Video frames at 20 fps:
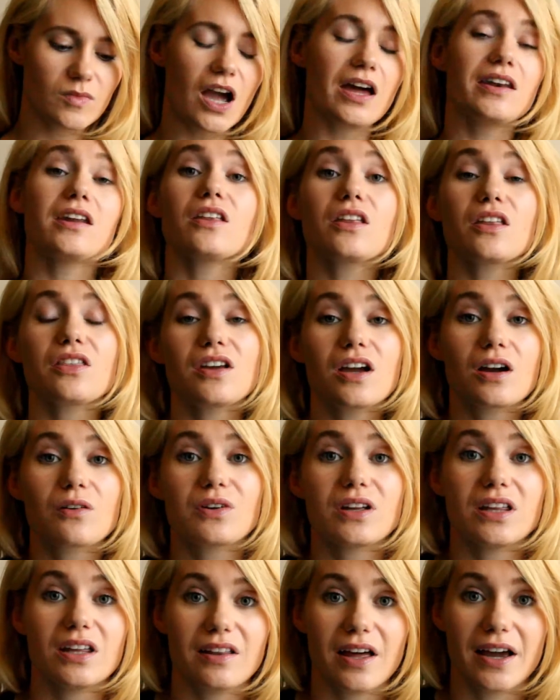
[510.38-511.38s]
Another thing I
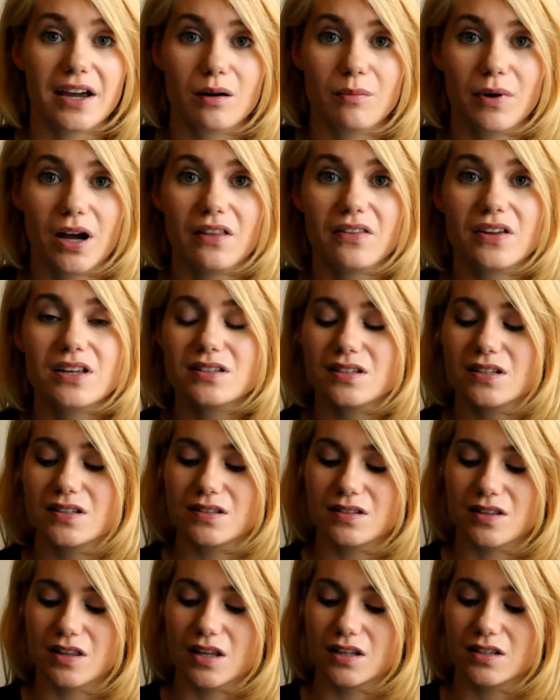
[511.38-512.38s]
really like about this
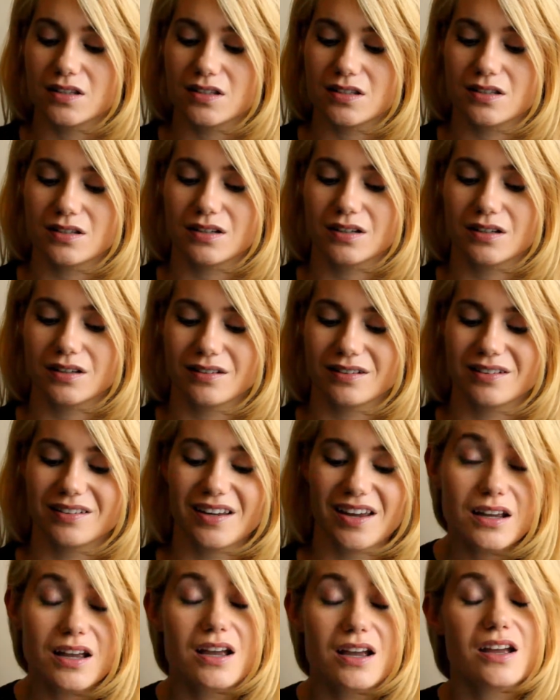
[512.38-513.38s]
is that
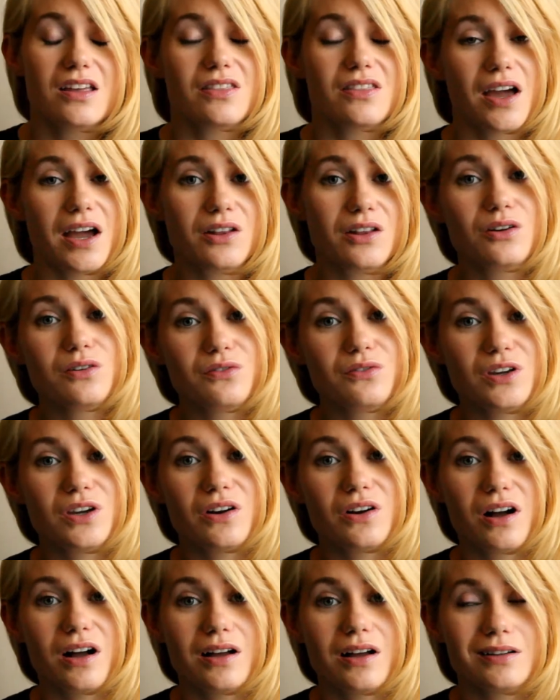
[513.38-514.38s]
the aloe
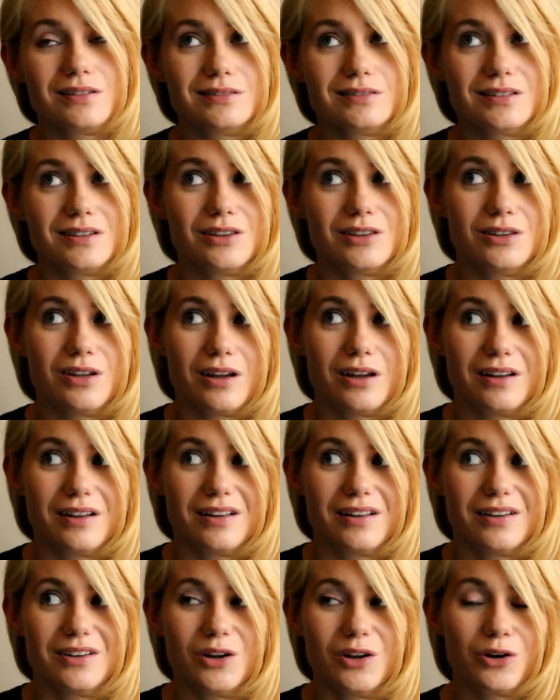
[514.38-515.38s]
vera
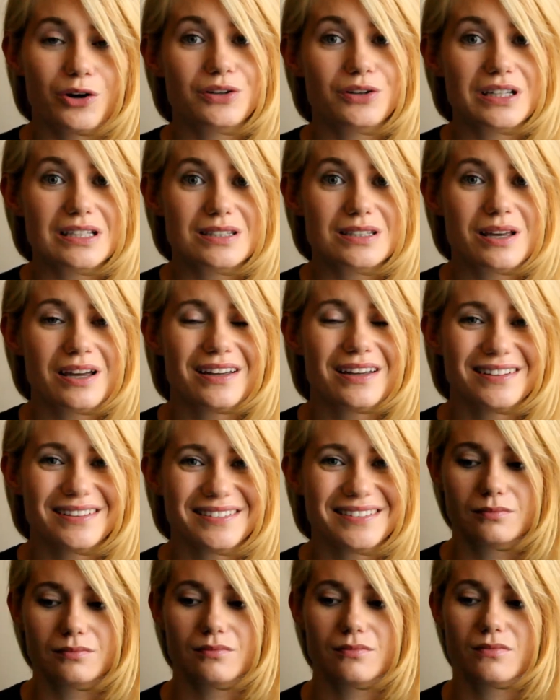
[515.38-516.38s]
not only
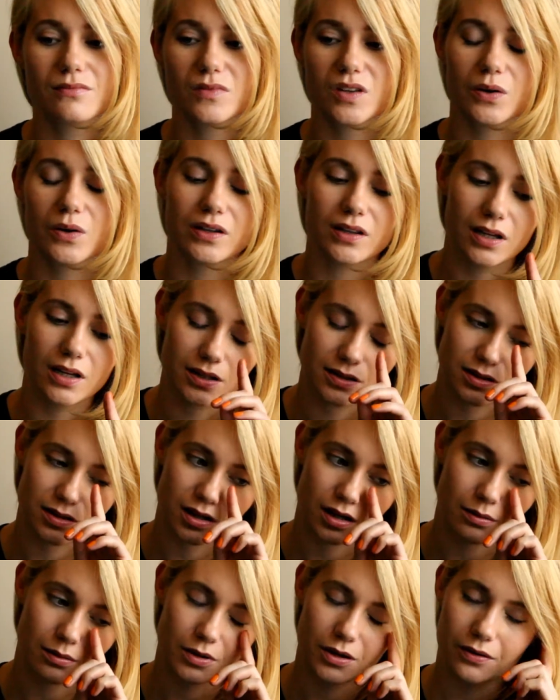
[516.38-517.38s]
on last
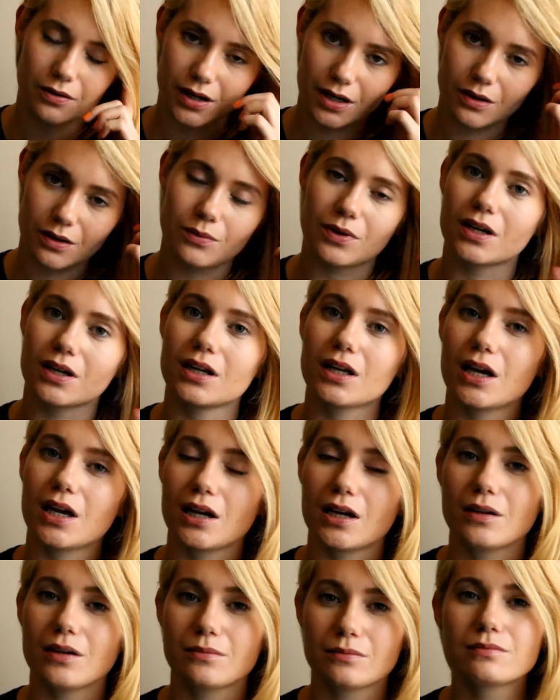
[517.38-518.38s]
time, you ready? We're gonna
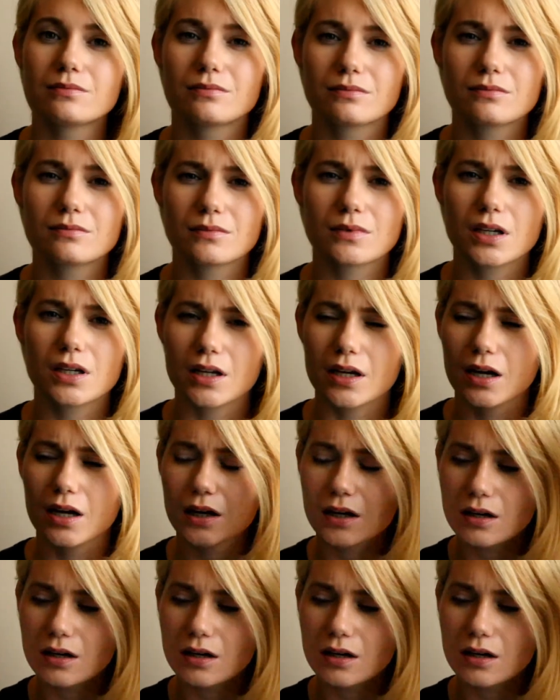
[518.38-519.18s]
get it. We're gonna get